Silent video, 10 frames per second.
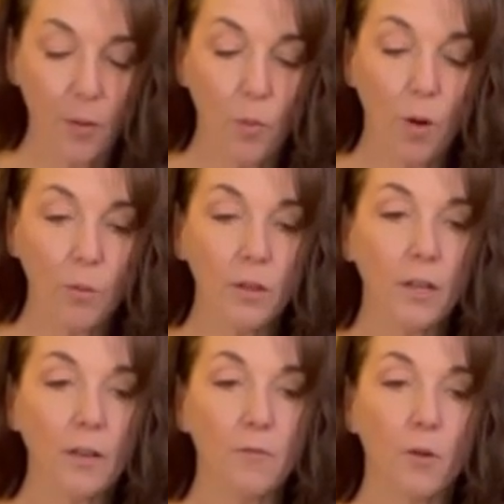And what we're
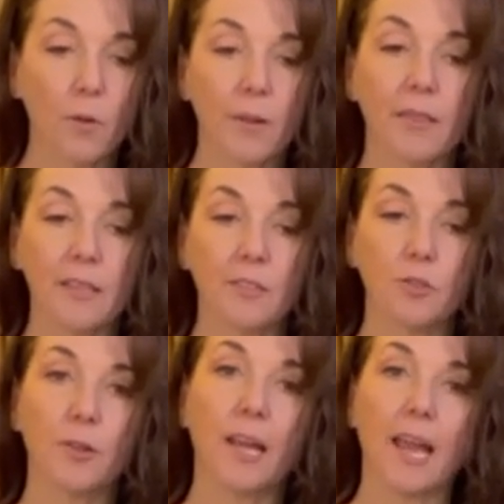looking for with these
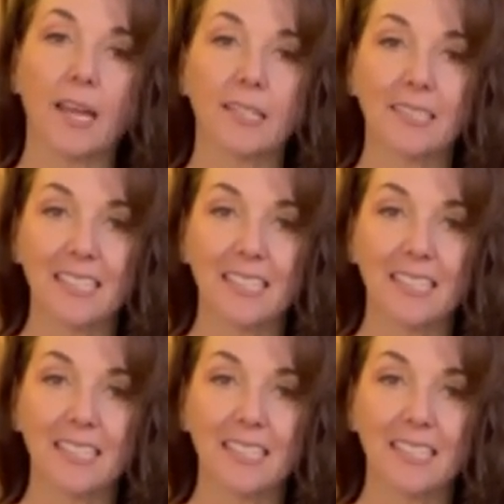three eggs